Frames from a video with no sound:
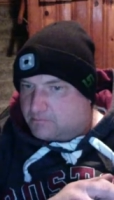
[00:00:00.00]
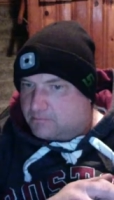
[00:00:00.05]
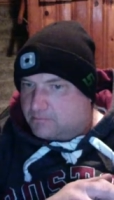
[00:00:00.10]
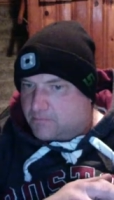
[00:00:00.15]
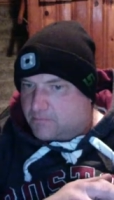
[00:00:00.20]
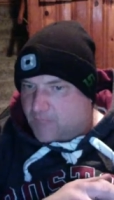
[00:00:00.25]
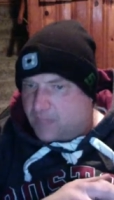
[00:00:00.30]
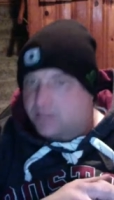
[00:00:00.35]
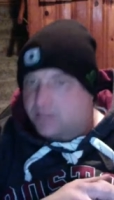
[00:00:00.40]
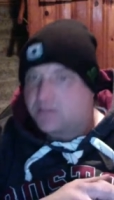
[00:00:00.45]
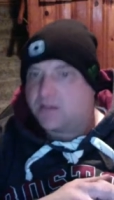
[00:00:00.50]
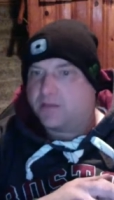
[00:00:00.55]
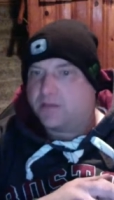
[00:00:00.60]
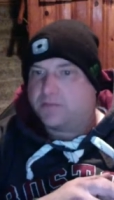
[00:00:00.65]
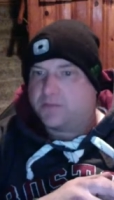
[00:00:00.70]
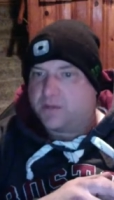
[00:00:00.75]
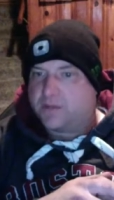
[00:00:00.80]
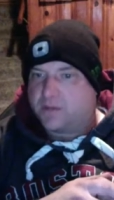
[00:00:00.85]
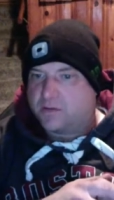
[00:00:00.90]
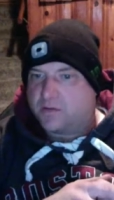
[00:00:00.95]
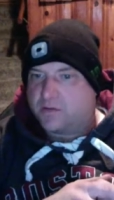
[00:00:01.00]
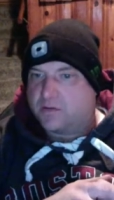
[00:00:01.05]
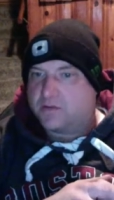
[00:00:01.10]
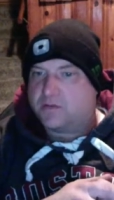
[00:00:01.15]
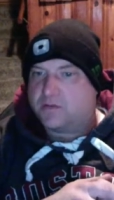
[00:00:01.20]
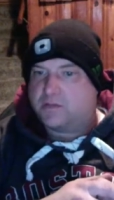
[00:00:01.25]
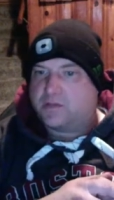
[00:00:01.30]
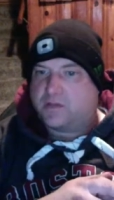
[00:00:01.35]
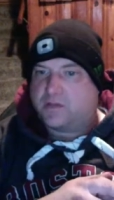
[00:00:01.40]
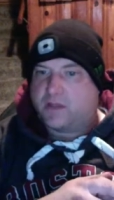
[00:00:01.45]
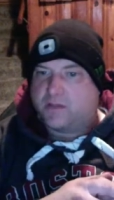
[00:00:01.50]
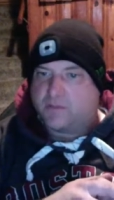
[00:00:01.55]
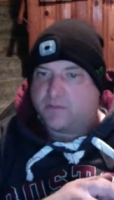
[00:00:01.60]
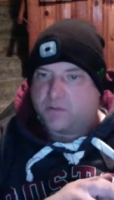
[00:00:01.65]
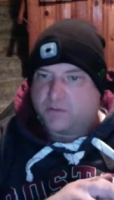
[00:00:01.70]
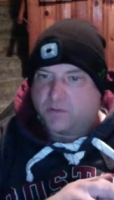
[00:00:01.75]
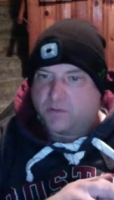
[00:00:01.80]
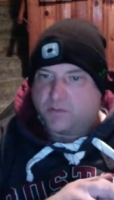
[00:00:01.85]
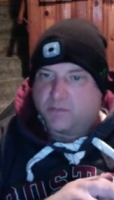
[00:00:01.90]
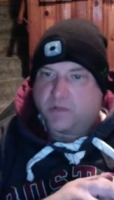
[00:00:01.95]
That's definitely good, Steve. You're
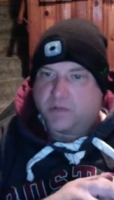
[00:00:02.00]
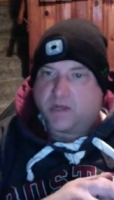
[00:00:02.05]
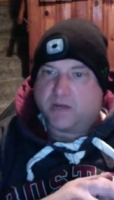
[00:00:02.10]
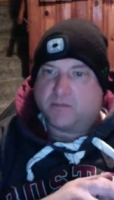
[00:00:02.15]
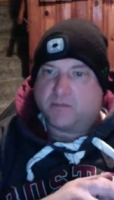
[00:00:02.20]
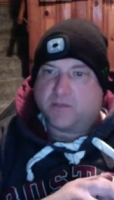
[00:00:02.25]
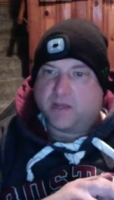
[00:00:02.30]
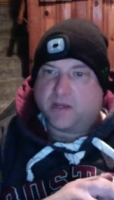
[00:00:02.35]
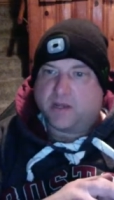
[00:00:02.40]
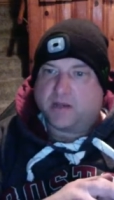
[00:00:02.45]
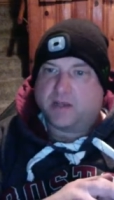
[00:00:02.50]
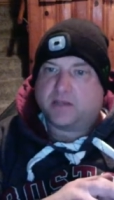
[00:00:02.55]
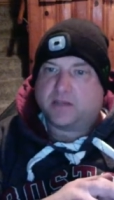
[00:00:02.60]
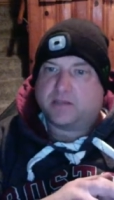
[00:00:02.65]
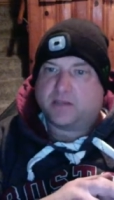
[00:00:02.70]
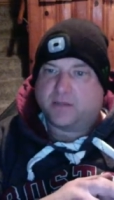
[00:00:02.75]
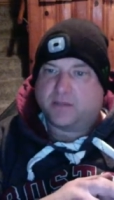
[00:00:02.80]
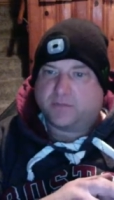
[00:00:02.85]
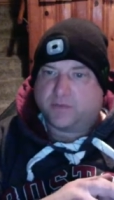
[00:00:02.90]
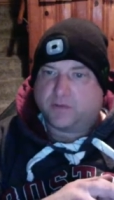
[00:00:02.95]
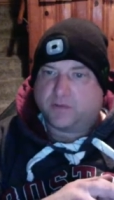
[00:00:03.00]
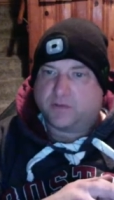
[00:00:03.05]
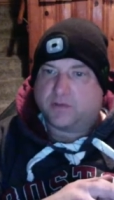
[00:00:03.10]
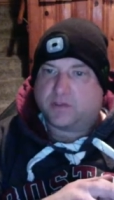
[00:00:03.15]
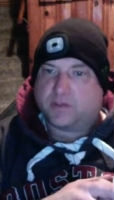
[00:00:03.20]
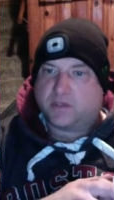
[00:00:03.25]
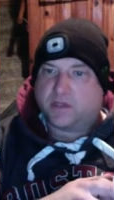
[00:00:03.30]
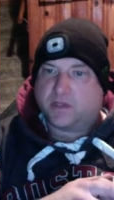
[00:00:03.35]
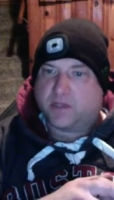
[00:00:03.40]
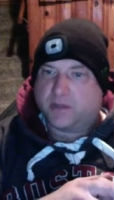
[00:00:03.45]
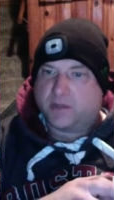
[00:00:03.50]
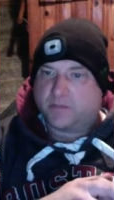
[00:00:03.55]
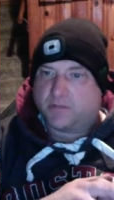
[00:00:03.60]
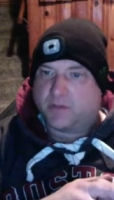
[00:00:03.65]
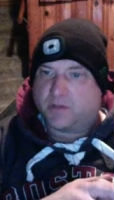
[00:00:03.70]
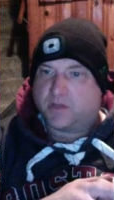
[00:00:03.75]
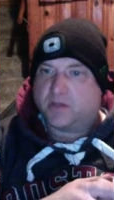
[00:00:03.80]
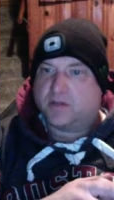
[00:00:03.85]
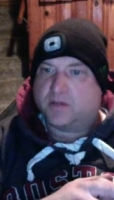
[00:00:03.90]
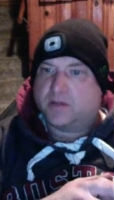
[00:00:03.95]
doing better, man. That's definitely good to hear, brother.